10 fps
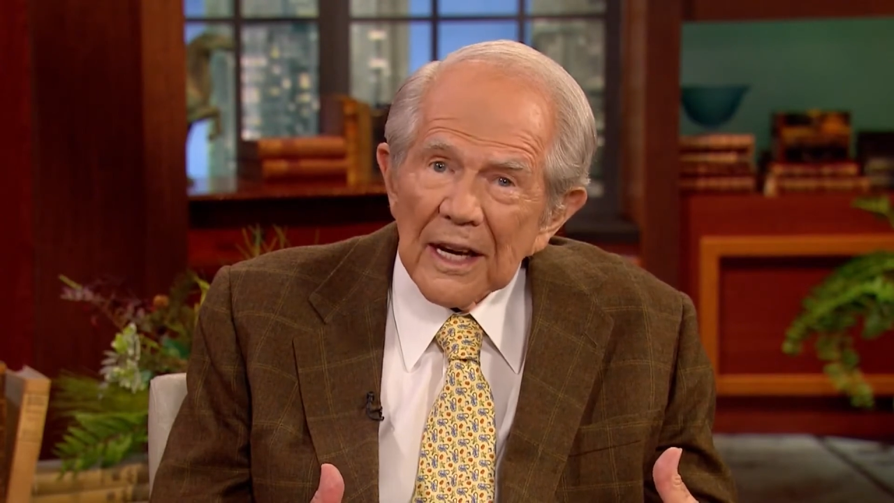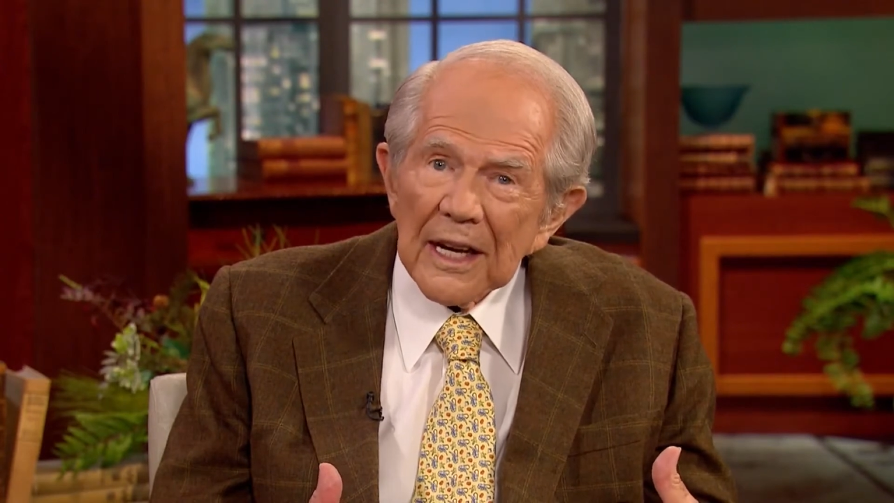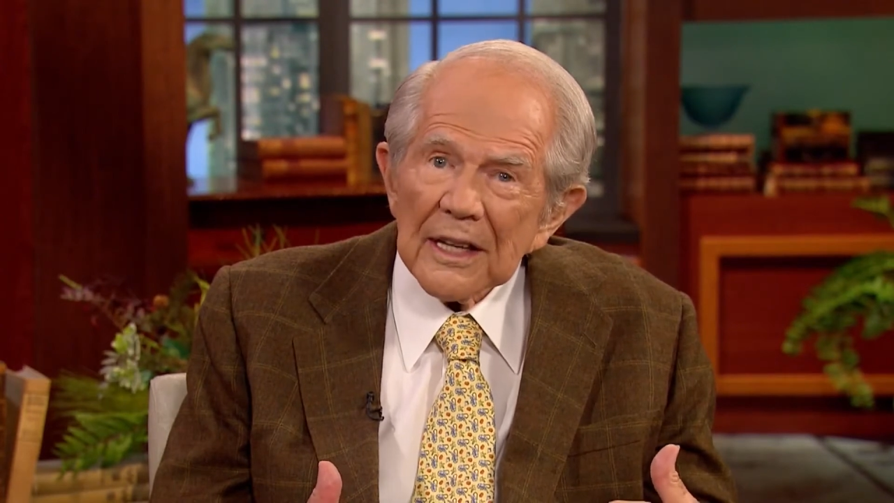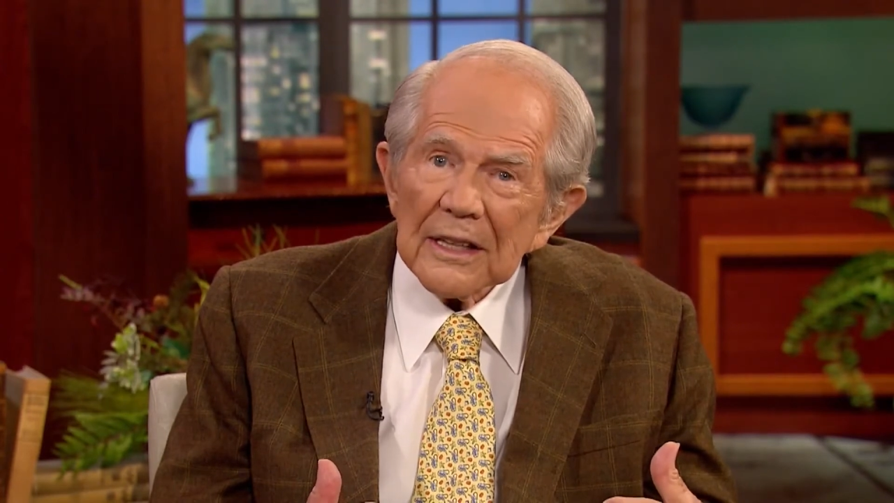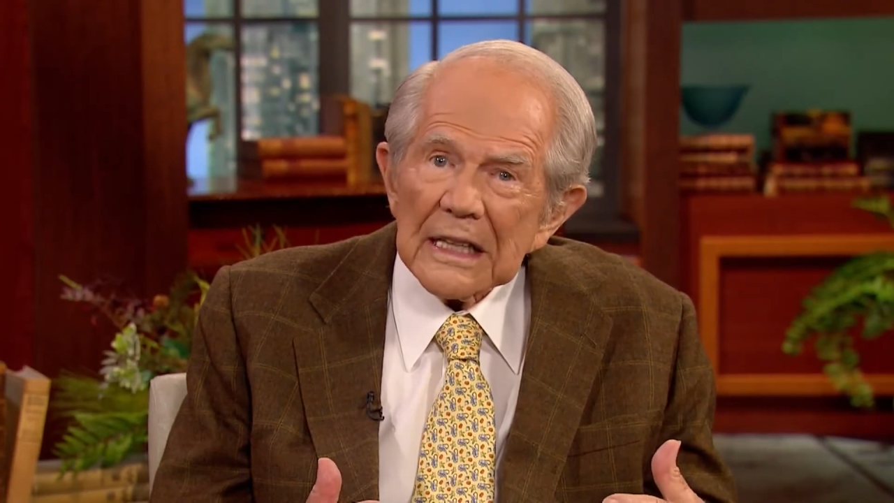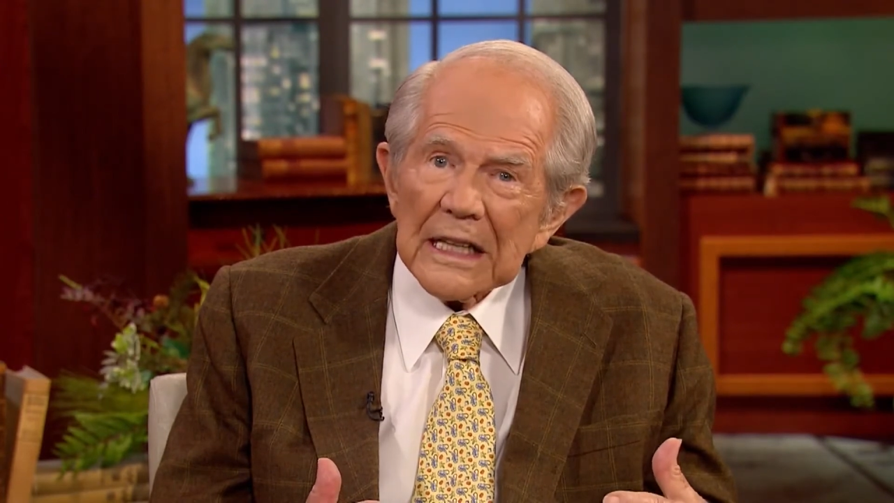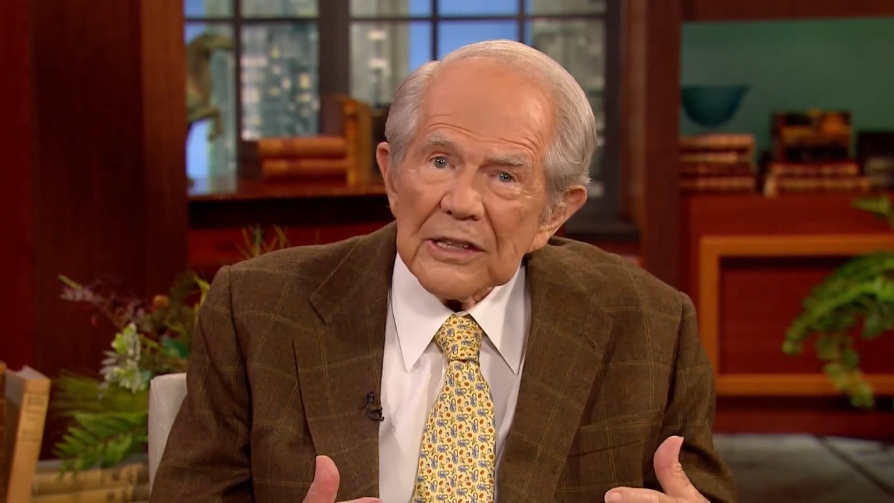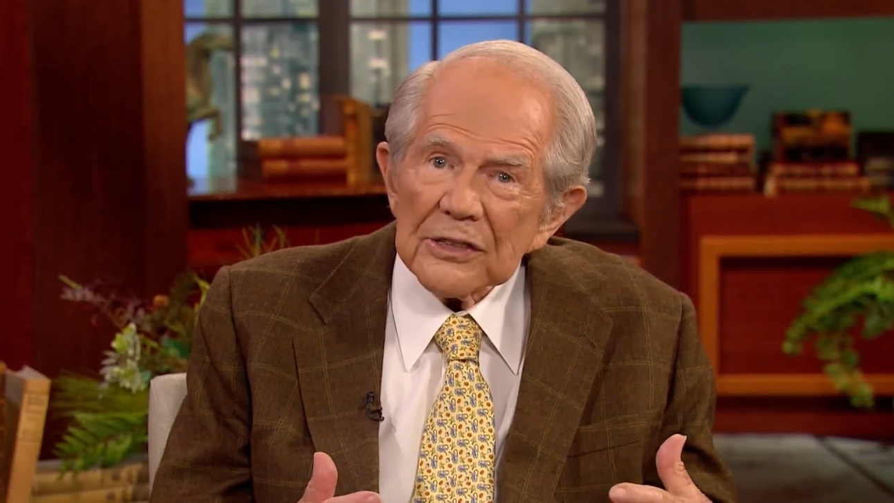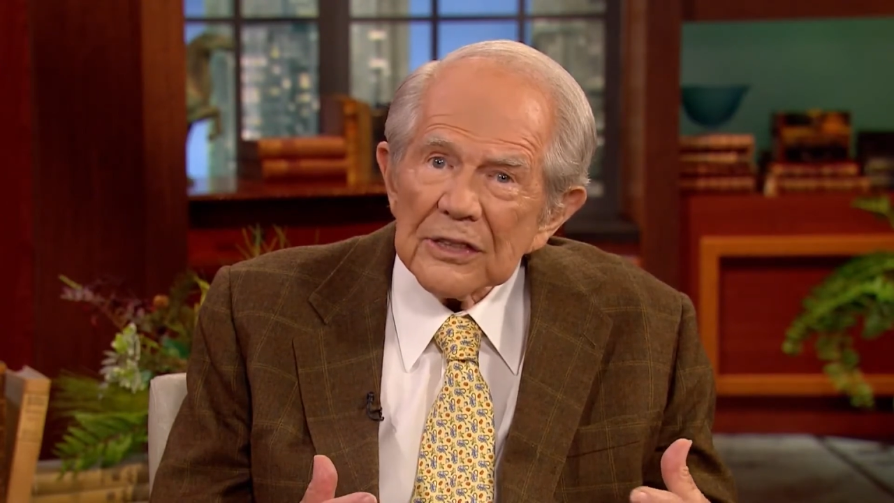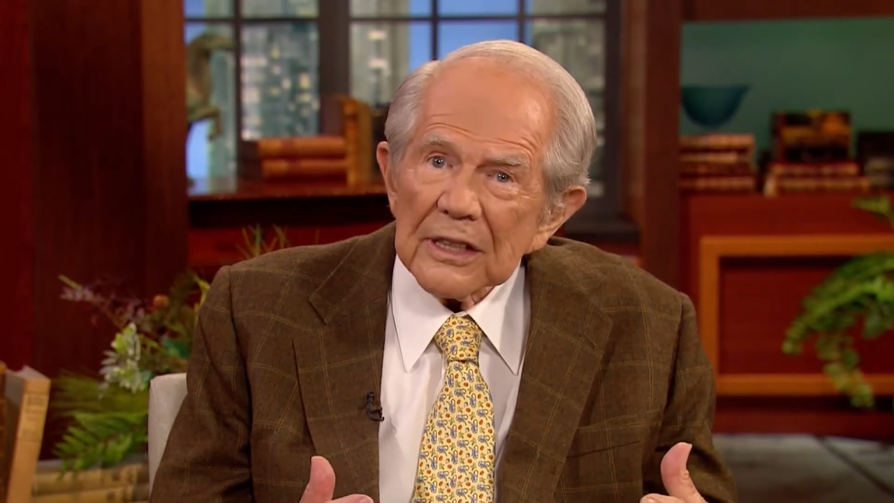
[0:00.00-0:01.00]
And
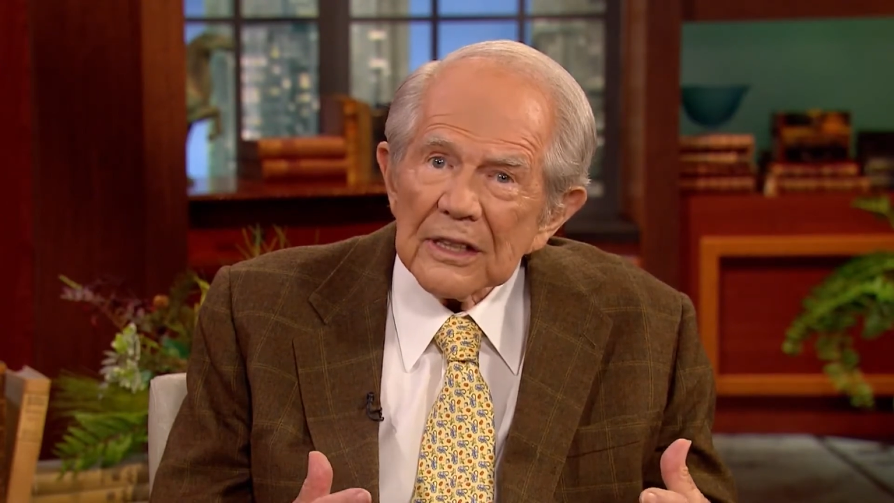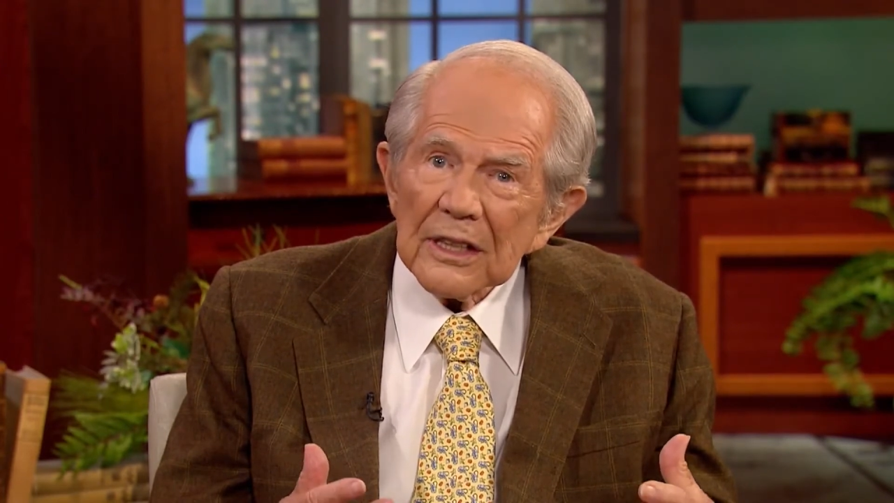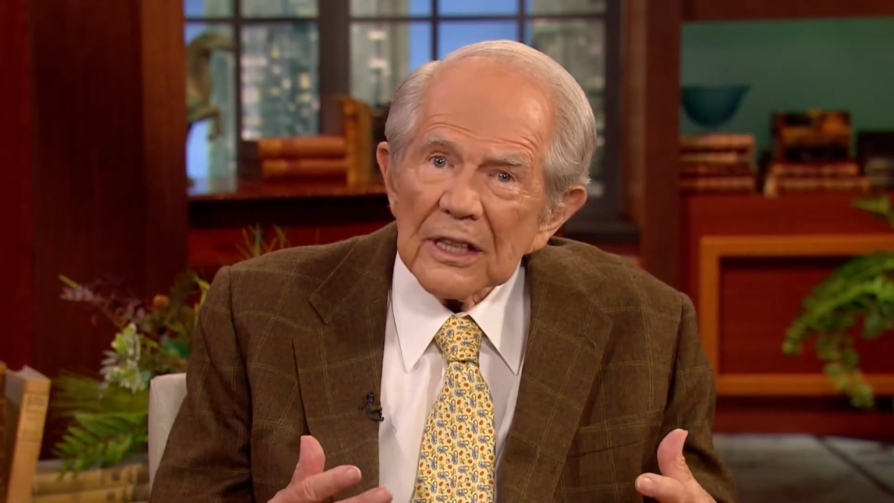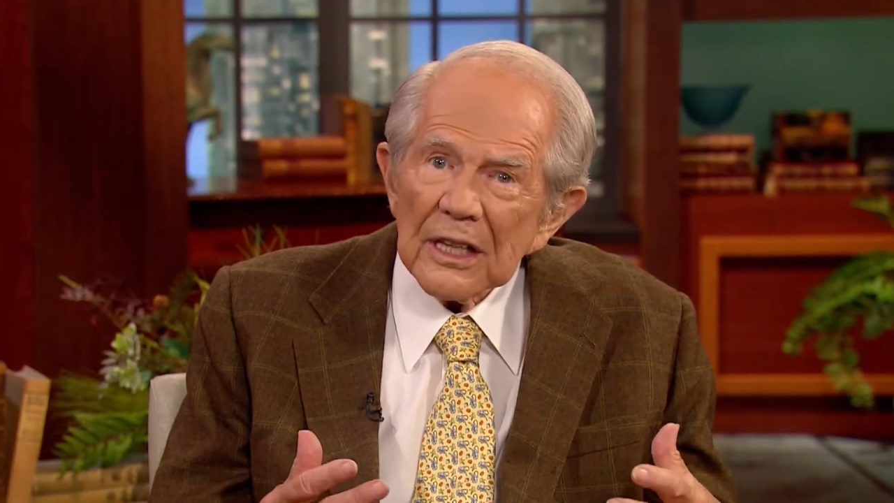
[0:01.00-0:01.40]
he said,